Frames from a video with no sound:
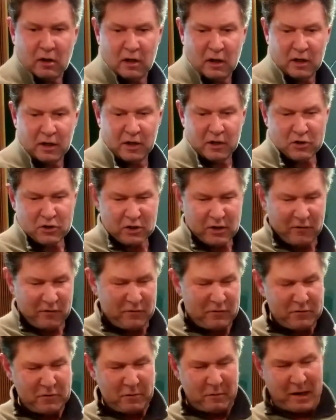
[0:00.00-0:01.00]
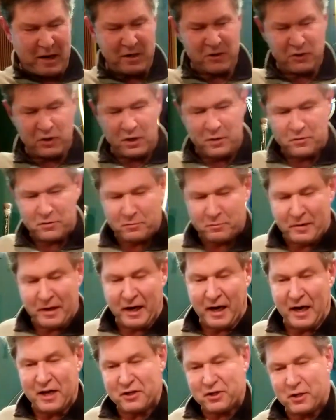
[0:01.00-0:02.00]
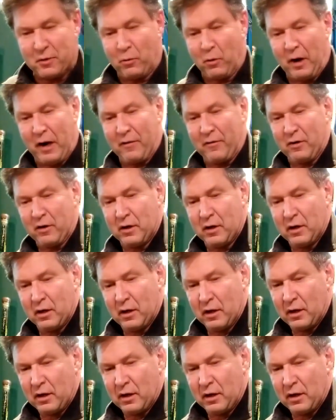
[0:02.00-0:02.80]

get yourself some ice cubes, a big ice cube, whatever,